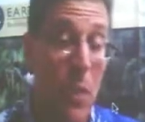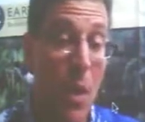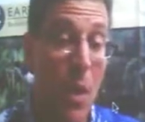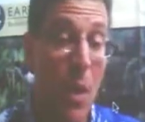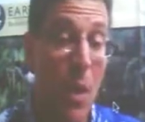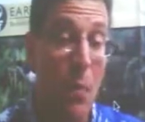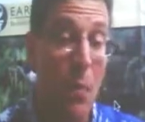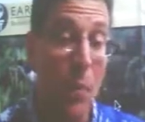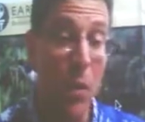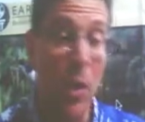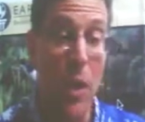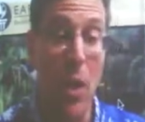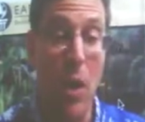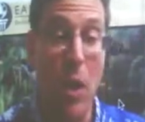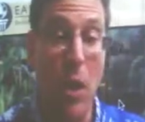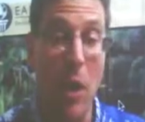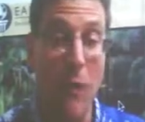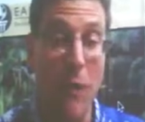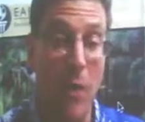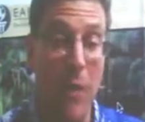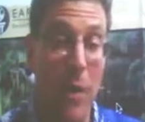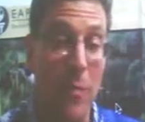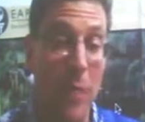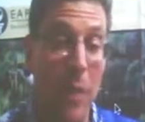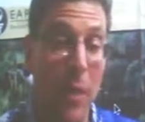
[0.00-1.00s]
putting
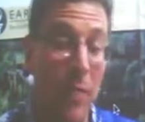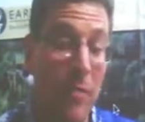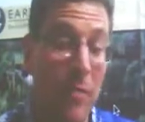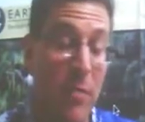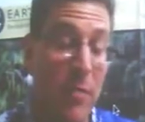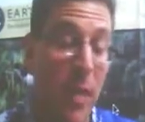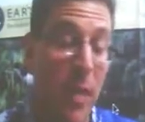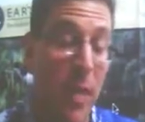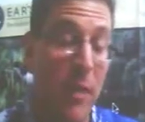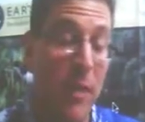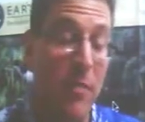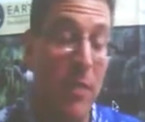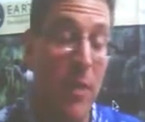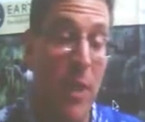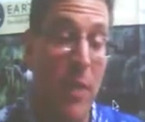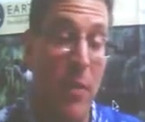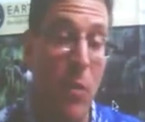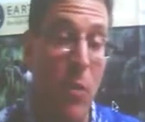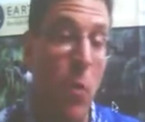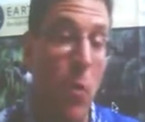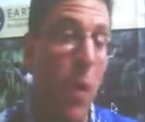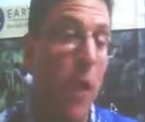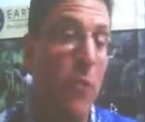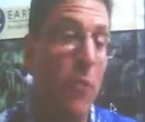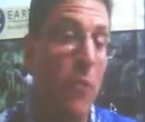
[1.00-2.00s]
off limits, let's say,
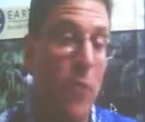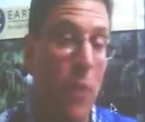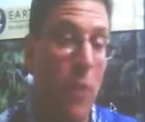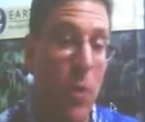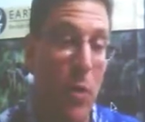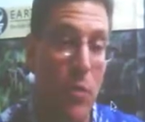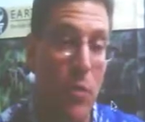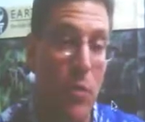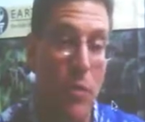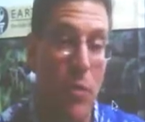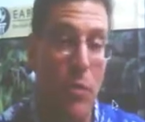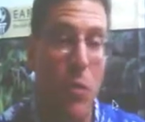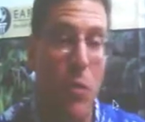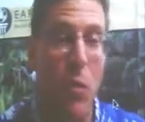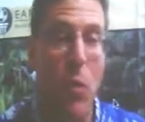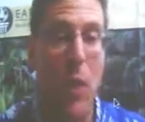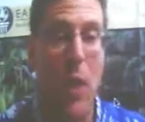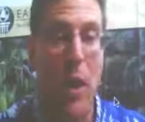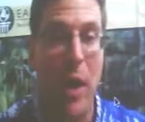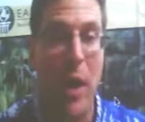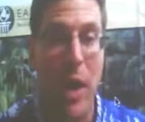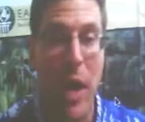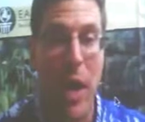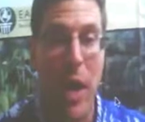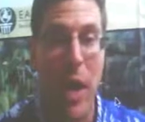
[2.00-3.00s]
the west coast of
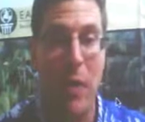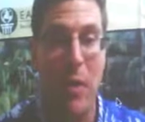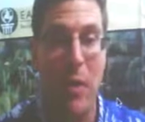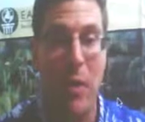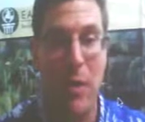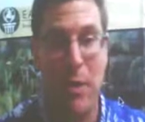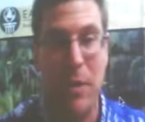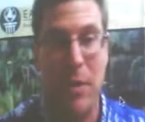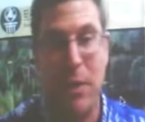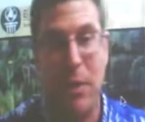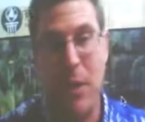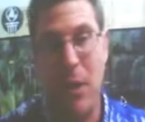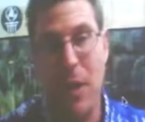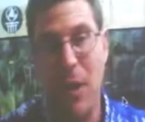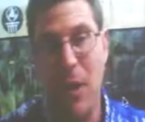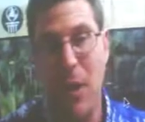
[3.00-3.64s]
Hawaii Island,